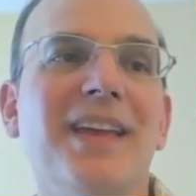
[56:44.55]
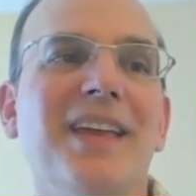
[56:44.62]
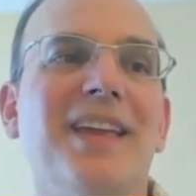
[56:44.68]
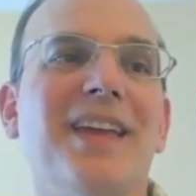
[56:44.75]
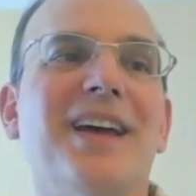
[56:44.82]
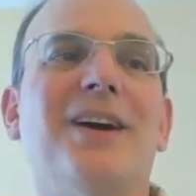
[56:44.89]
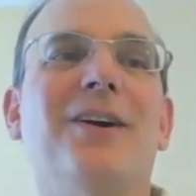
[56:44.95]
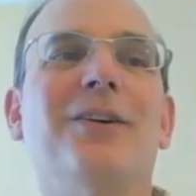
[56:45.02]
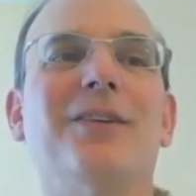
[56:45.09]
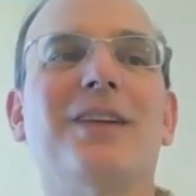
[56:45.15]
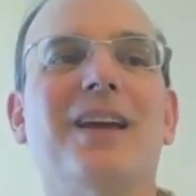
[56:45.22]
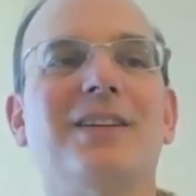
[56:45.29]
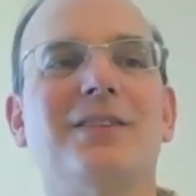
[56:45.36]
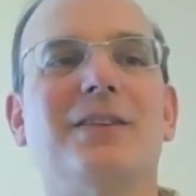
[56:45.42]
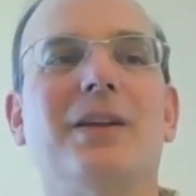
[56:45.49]
Yeah,
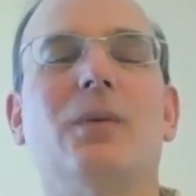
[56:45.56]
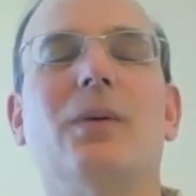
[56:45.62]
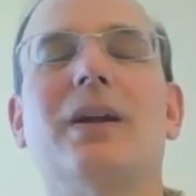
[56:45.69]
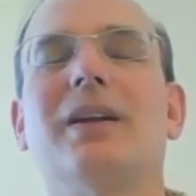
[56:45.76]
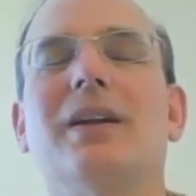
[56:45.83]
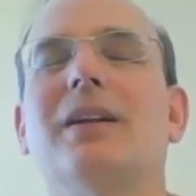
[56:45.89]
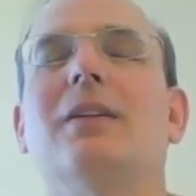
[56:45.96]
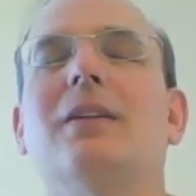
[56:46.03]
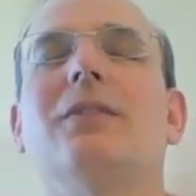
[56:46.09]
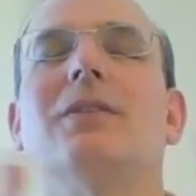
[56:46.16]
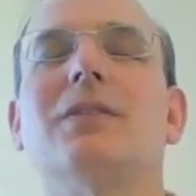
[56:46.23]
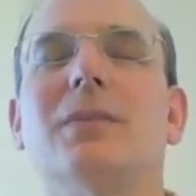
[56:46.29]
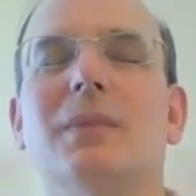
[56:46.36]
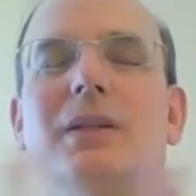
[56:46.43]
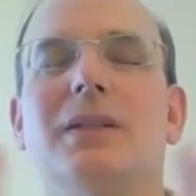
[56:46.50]
okay, so they wanted to give you
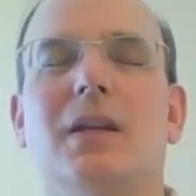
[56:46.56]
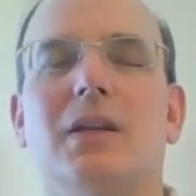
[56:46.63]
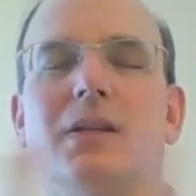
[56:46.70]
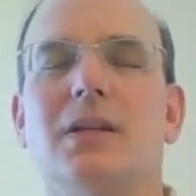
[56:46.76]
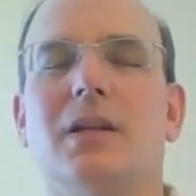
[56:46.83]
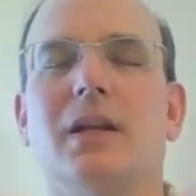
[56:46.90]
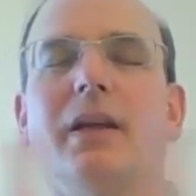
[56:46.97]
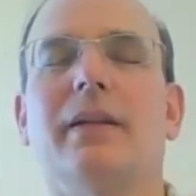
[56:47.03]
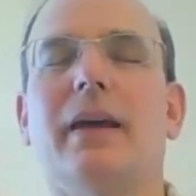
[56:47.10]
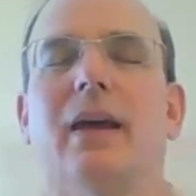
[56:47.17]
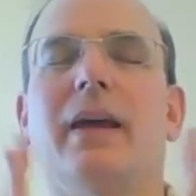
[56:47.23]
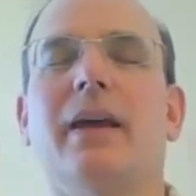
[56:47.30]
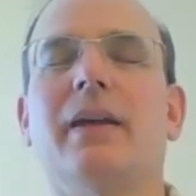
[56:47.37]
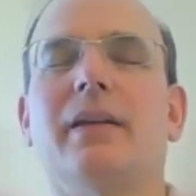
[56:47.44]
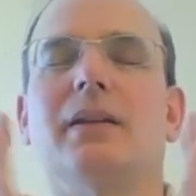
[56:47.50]
some attention on
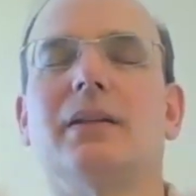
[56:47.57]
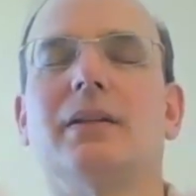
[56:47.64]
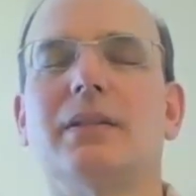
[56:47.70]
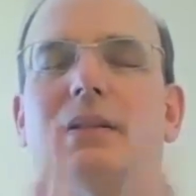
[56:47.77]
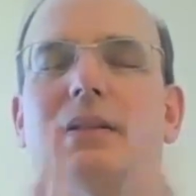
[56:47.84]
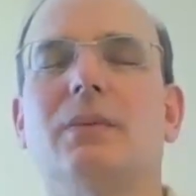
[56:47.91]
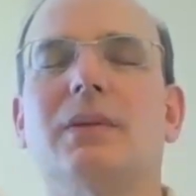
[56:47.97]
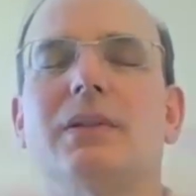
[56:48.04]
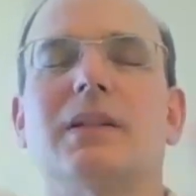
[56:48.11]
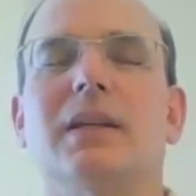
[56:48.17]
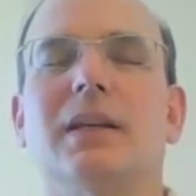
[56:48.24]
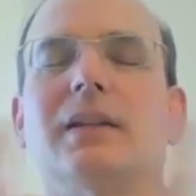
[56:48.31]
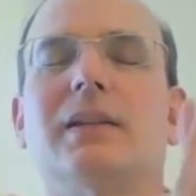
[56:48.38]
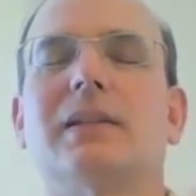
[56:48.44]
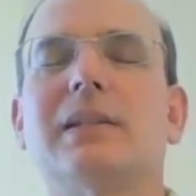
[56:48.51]
that. Let's see what's
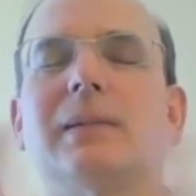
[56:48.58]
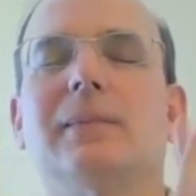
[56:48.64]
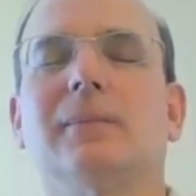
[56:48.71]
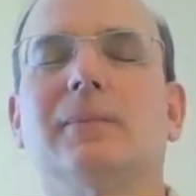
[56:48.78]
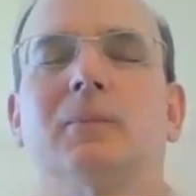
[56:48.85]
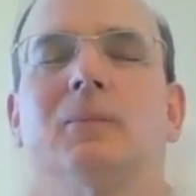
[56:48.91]
next.